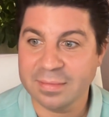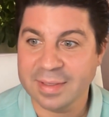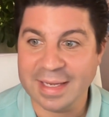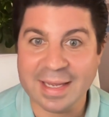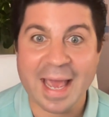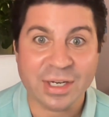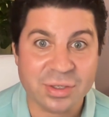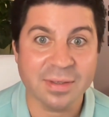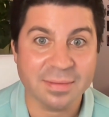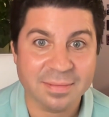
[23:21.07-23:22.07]
taking
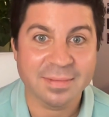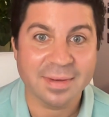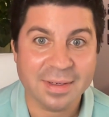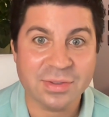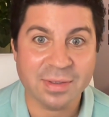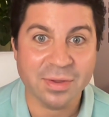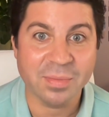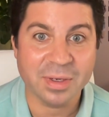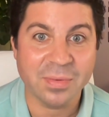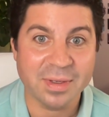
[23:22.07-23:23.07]
action is
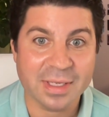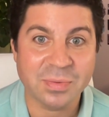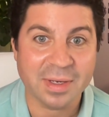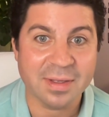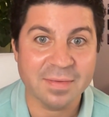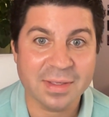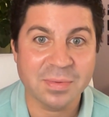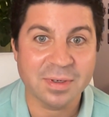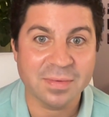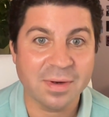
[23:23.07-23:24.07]
another big one. That's why I love that's
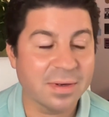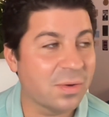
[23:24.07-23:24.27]
one of our